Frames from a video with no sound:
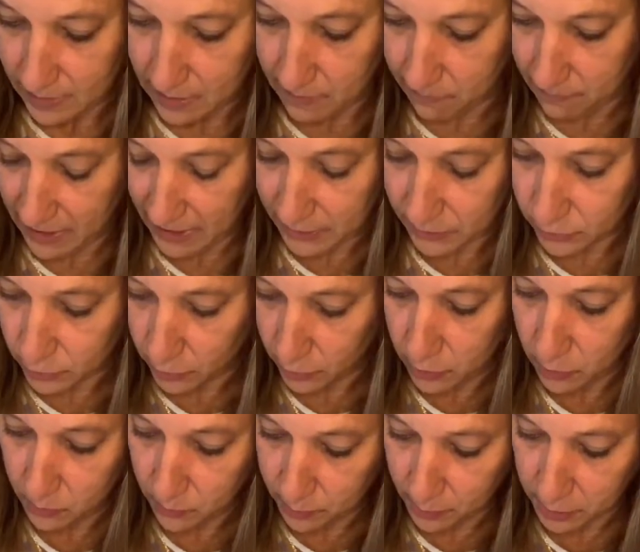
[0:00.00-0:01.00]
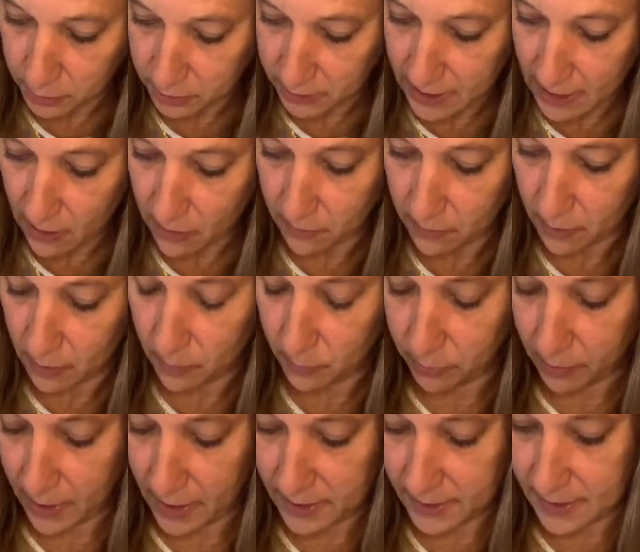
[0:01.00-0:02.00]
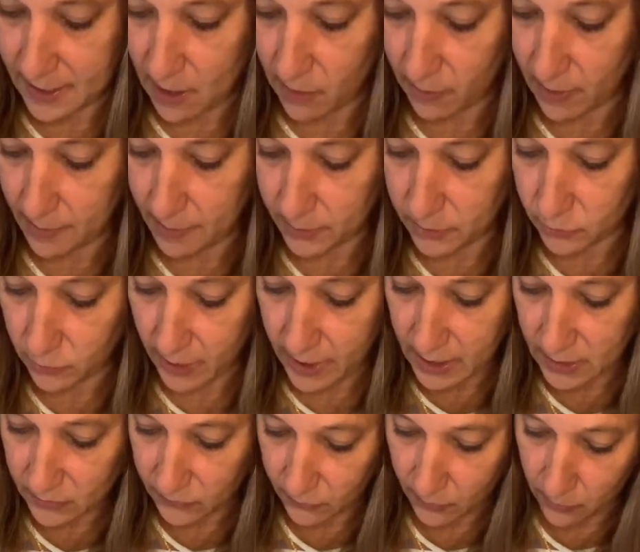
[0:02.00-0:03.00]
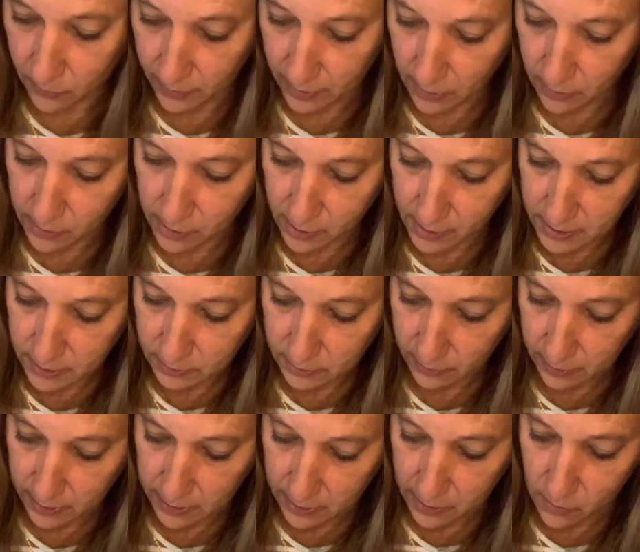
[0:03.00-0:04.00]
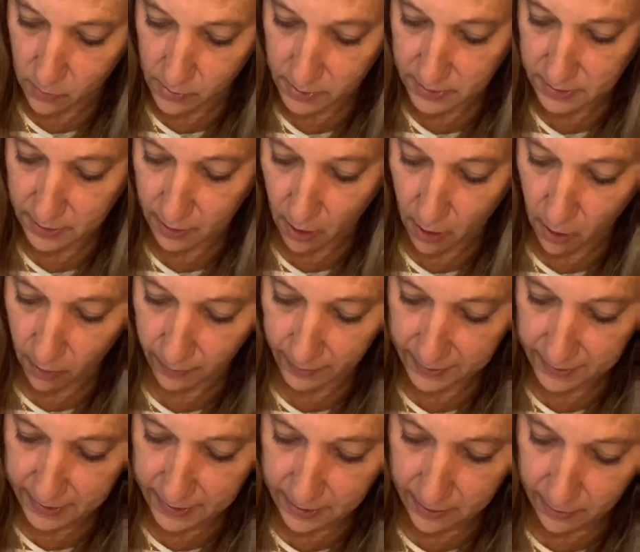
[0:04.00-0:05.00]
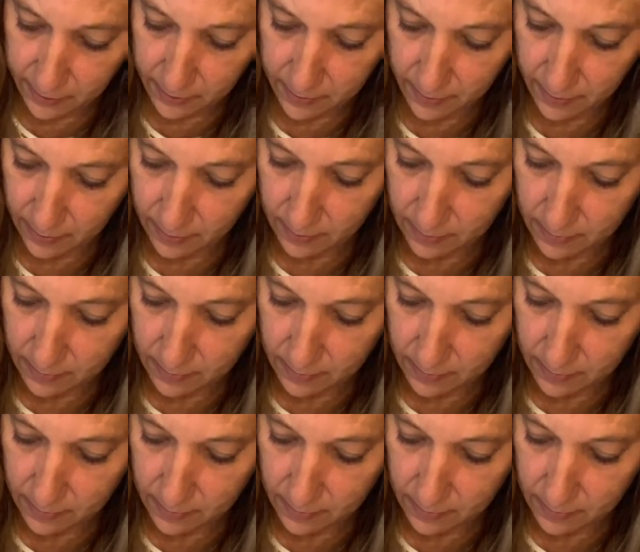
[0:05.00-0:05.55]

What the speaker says: And make sure you push down or press down on the transfer real good so you know it's all adhered.